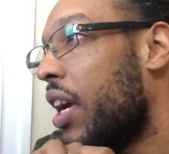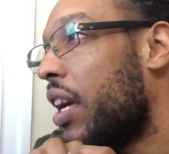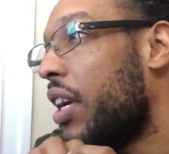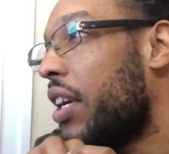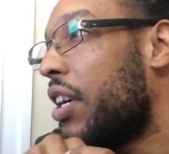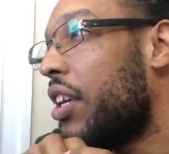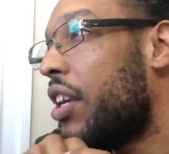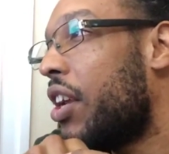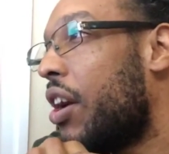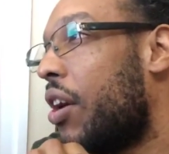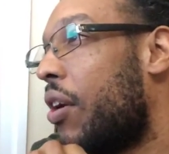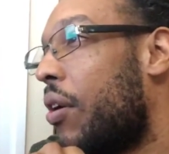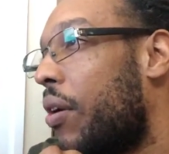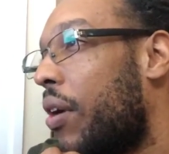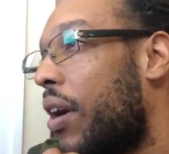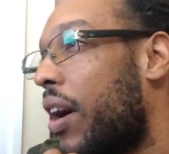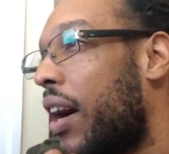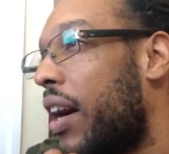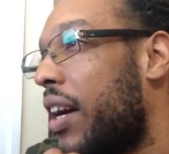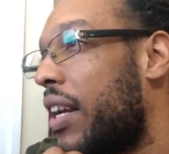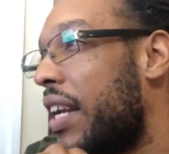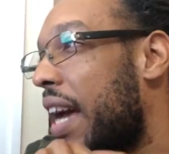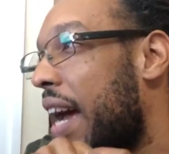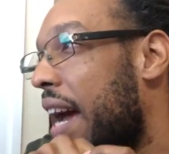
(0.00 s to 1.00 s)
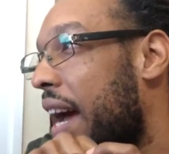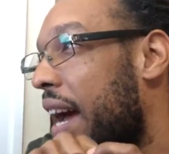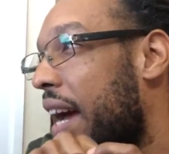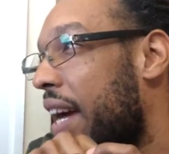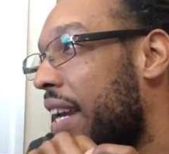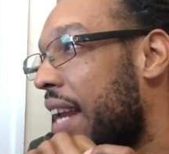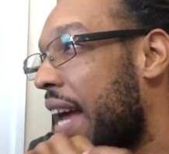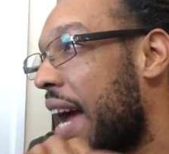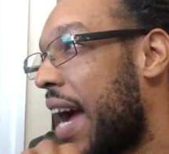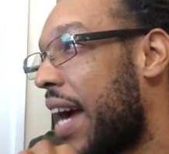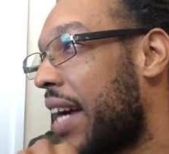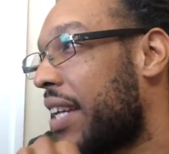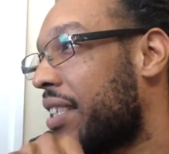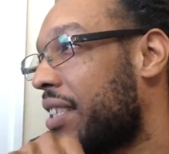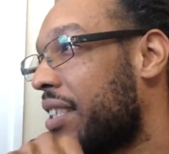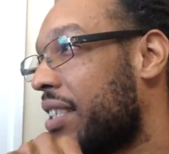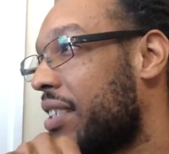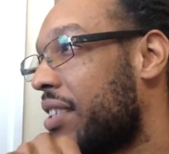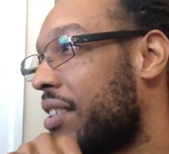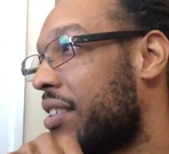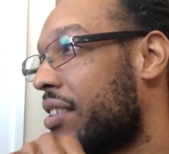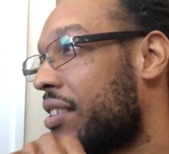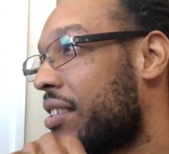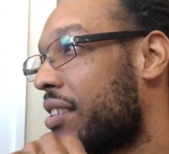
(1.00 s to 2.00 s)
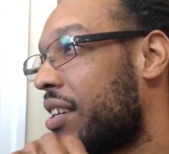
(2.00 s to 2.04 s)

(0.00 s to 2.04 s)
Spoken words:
you know, an action's